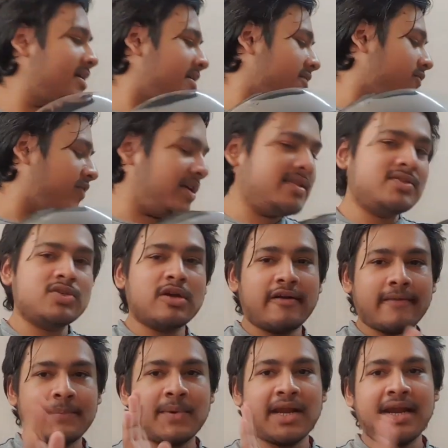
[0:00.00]
once you have
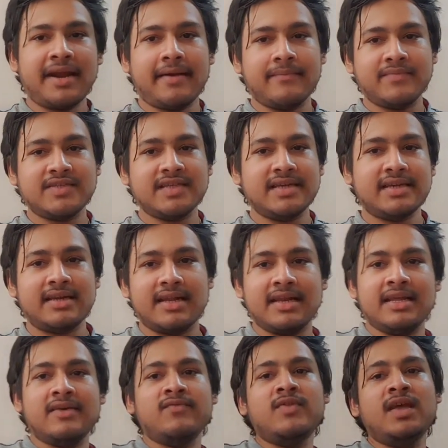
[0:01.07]
applied M-seal,
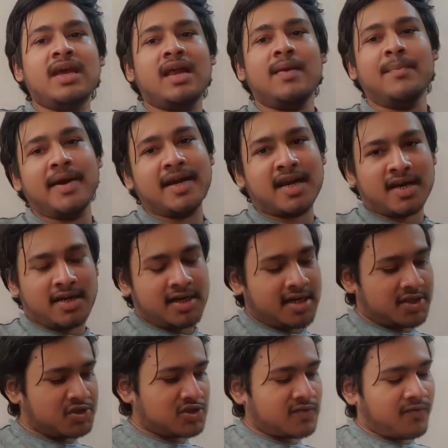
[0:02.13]
leave the helmet
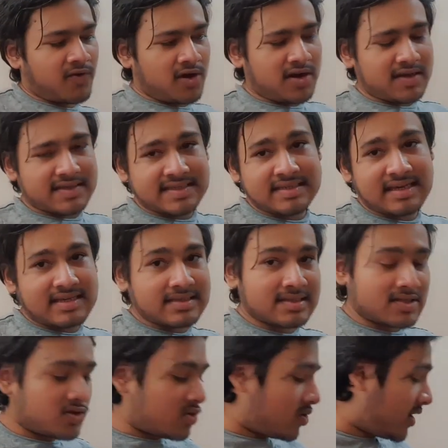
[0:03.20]
untouched for 6
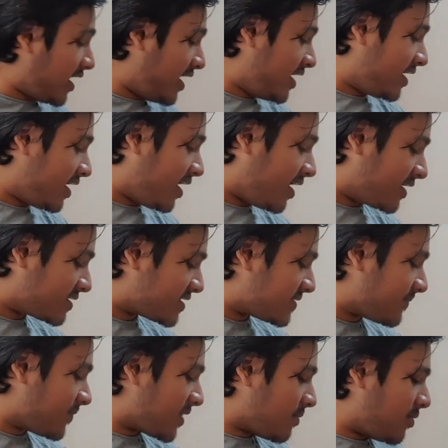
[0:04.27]
to 8 hours,
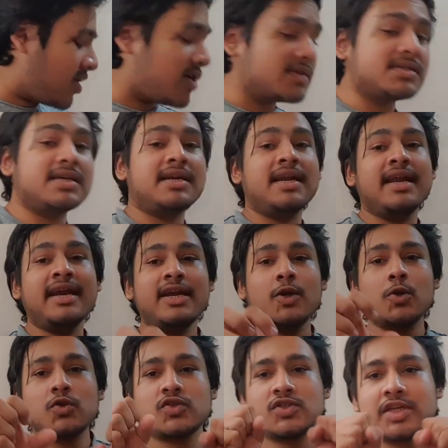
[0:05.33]
because it needs
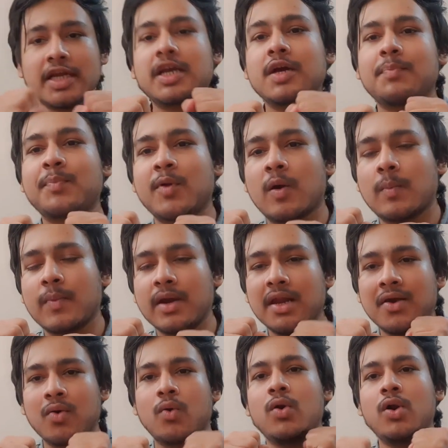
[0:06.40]
to stick properly,
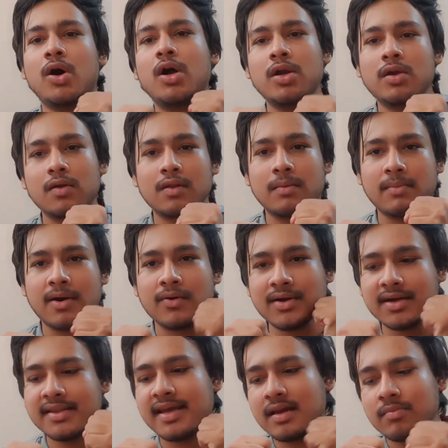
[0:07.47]
hold on to the mount
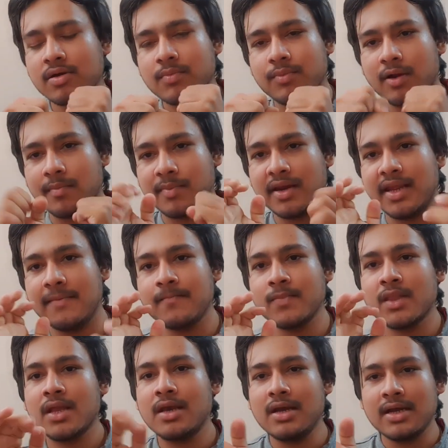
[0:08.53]
and the helmet properly.
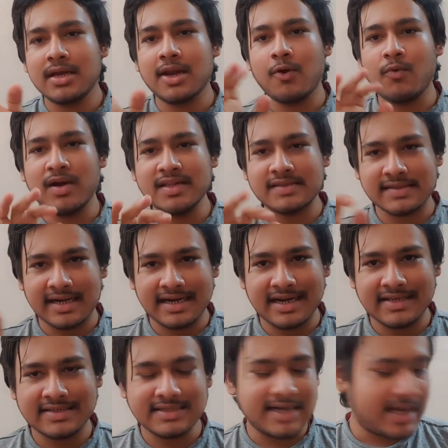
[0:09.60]
Now once that
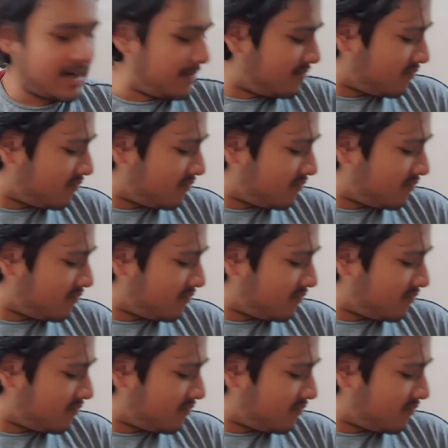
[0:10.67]
is done,